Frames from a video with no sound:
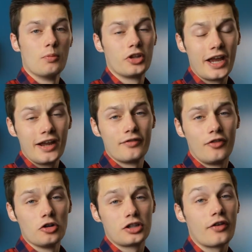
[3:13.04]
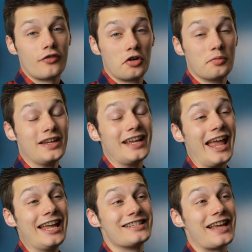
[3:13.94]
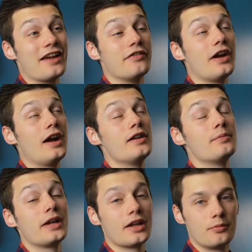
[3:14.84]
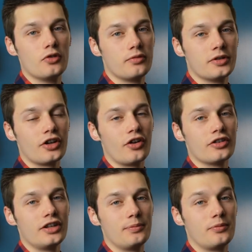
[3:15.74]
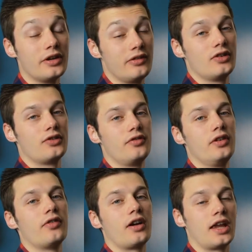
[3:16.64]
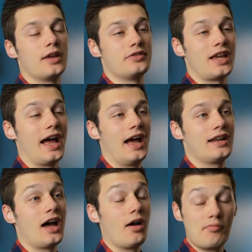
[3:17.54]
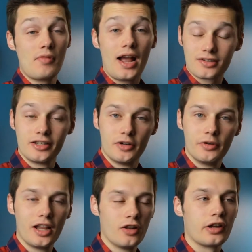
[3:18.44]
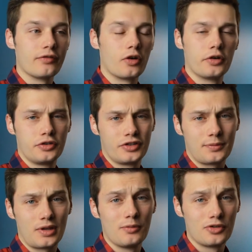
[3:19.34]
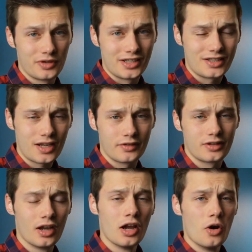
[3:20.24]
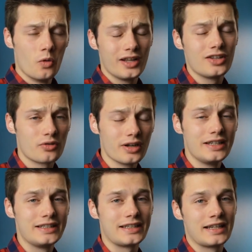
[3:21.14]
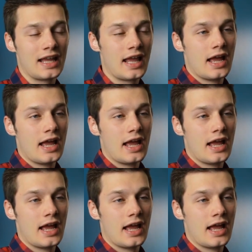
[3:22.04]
But hey, Volta for me is a very big improvement on the previous FIFA games and I'm actually really looking forward to September 27th when it's releasing